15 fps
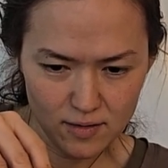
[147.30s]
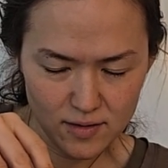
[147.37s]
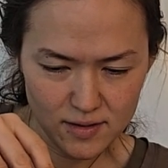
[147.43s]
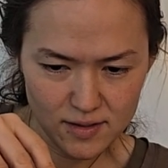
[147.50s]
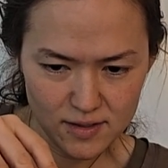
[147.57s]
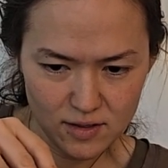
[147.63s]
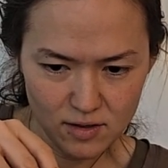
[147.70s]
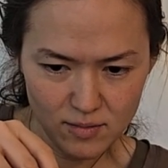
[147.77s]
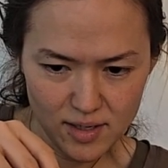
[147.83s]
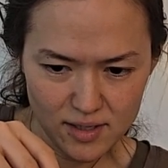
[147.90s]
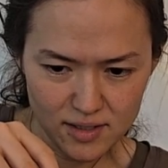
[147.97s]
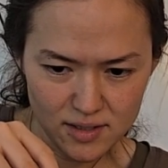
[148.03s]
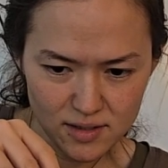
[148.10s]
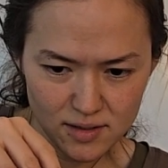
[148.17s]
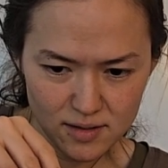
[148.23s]
center
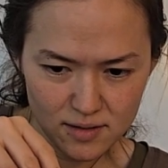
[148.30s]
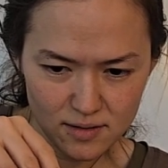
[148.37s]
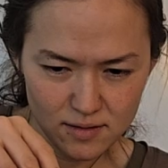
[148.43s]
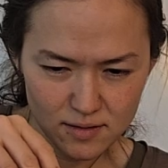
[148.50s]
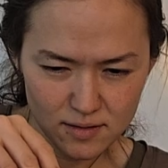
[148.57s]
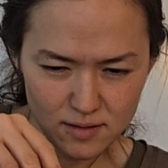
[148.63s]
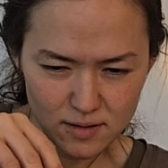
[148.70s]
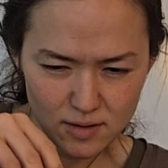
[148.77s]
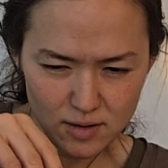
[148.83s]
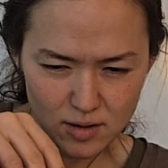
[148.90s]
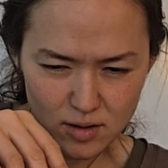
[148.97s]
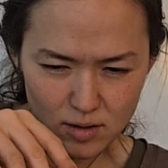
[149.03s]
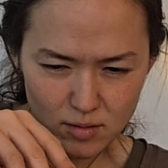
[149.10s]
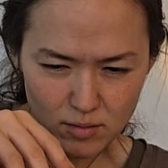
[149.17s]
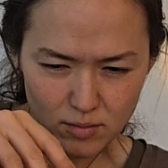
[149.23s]
mass is
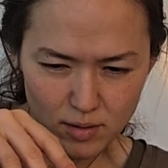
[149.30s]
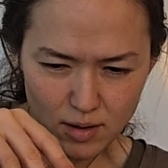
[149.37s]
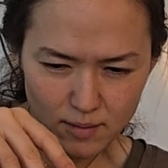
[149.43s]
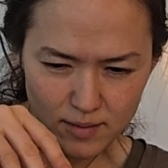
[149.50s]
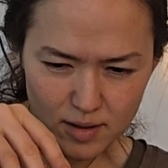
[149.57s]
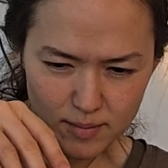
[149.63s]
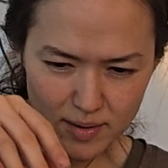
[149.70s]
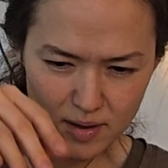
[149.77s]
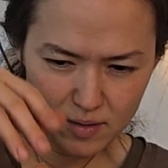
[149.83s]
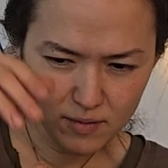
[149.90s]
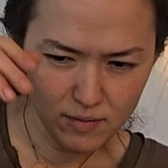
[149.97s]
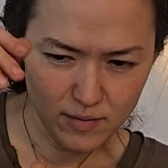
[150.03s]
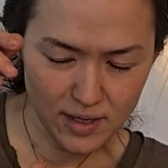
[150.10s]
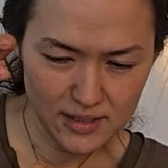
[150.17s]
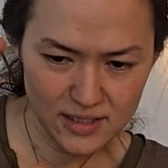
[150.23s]
probably about
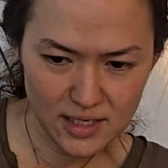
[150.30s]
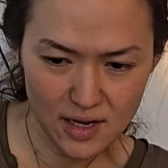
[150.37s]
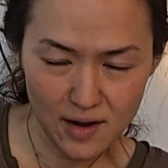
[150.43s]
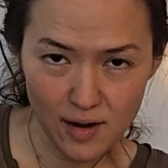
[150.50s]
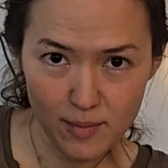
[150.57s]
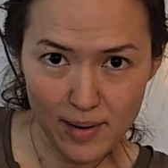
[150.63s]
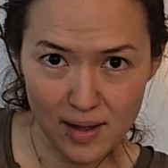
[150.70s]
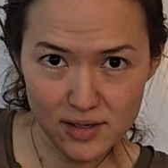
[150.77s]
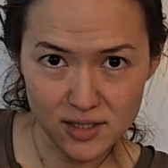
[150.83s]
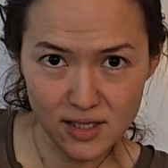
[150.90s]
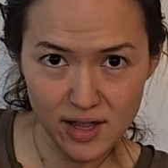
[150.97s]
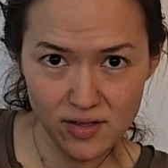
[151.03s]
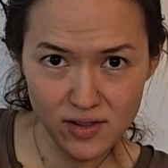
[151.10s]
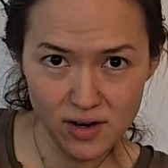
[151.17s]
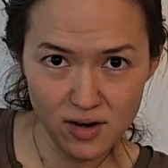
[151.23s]
right. See how I balanced
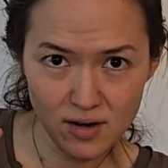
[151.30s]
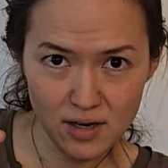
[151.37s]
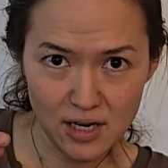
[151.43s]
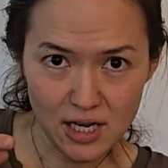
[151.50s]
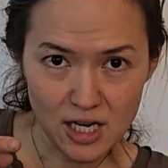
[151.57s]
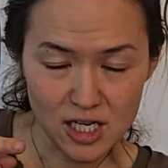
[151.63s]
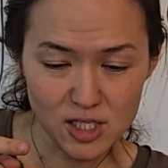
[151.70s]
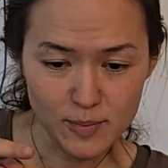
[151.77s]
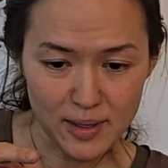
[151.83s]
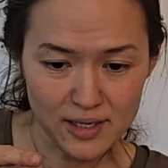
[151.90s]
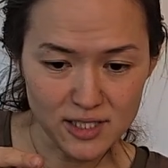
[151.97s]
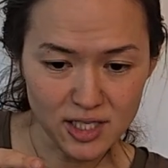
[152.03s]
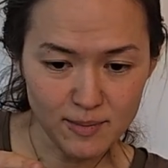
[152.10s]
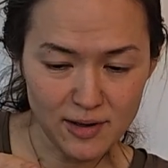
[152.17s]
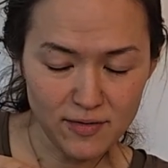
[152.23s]
that there? It's
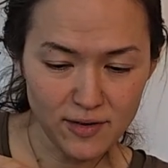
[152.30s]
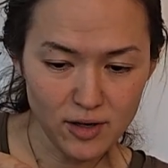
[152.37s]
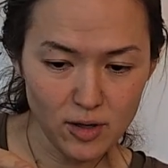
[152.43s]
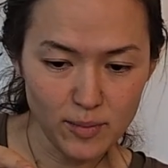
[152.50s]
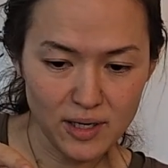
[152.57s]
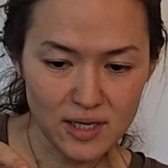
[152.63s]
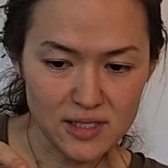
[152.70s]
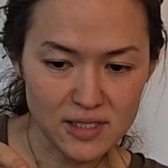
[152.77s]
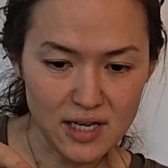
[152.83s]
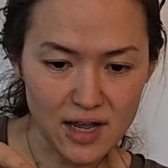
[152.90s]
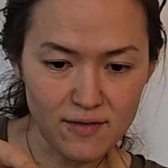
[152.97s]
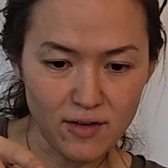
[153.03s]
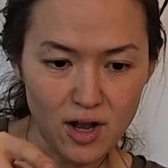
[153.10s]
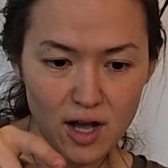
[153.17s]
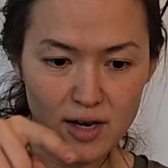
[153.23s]
balancing on my finger because
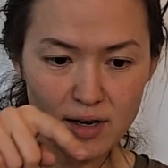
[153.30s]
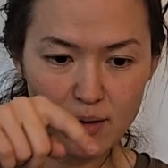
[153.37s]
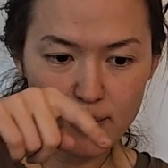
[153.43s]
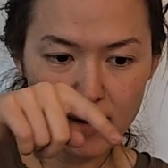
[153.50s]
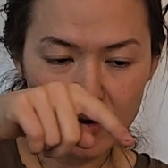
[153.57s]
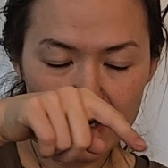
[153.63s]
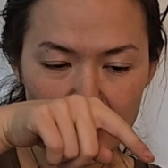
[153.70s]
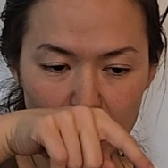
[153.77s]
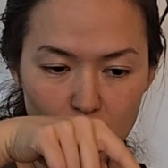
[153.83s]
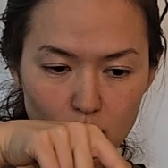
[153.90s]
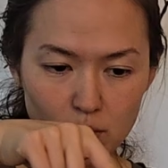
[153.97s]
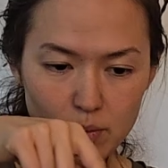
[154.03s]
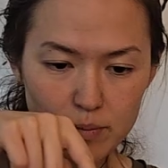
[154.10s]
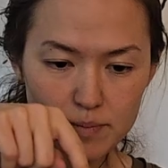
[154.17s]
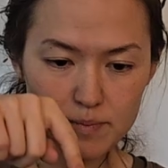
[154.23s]
I've got about
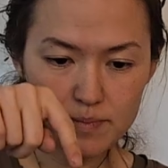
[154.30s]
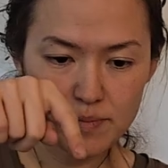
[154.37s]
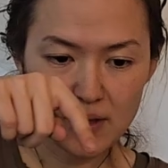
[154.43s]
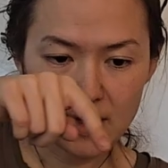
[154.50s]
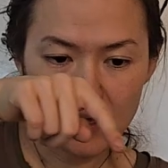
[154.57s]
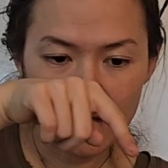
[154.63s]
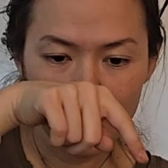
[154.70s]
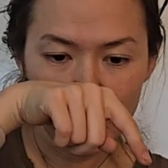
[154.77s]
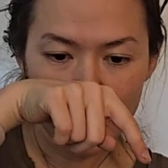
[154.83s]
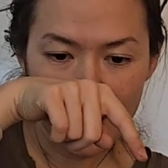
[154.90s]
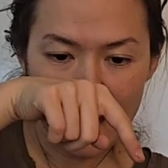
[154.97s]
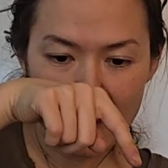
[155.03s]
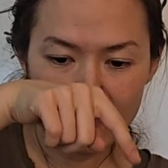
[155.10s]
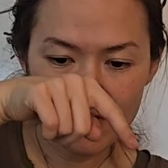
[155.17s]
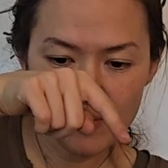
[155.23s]
equal,
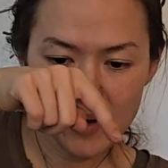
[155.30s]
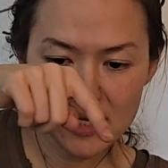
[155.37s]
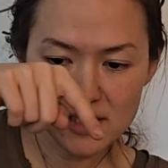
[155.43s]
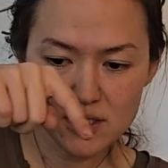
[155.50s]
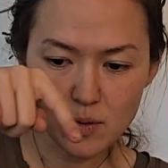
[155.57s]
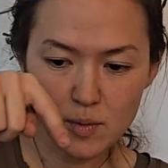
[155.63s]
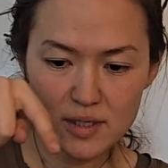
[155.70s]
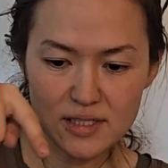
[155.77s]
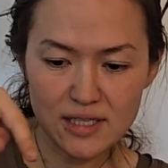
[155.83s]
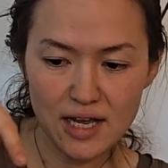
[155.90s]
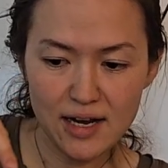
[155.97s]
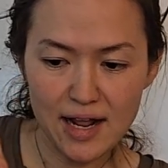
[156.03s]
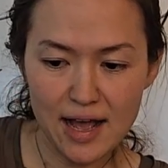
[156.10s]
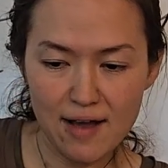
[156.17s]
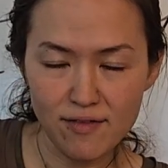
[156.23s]
half of the mass is on one
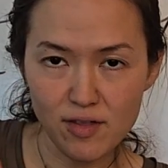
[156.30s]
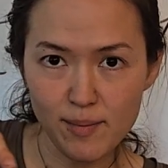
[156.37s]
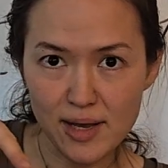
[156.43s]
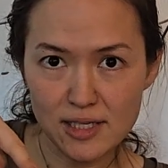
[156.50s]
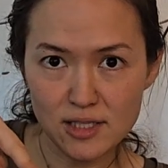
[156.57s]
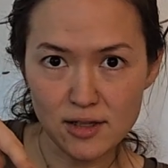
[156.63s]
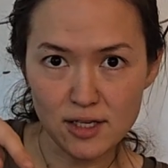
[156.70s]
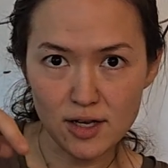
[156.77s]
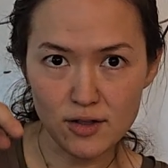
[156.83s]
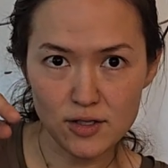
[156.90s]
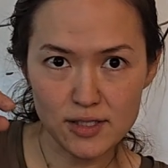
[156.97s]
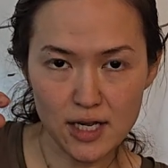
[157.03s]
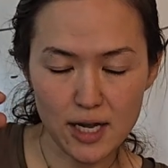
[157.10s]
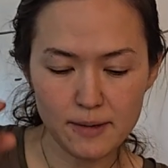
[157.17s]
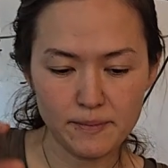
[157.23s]
side, half of the mass on the other
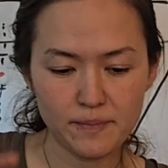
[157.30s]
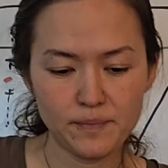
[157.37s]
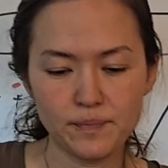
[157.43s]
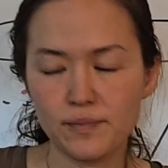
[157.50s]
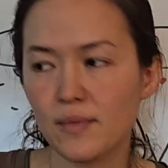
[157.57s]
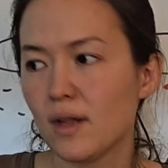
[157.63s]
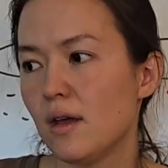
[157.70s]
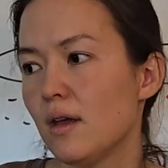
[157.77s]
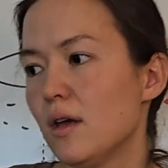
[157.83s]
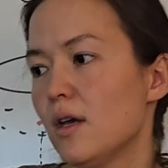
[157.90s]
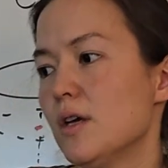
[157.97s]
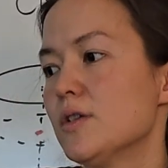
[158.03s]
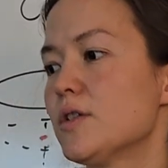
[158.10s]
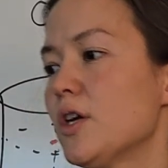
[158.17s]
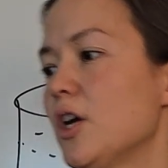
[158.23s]
side.
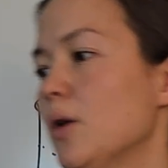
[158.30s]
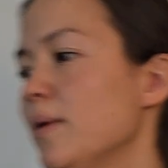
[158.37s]
So here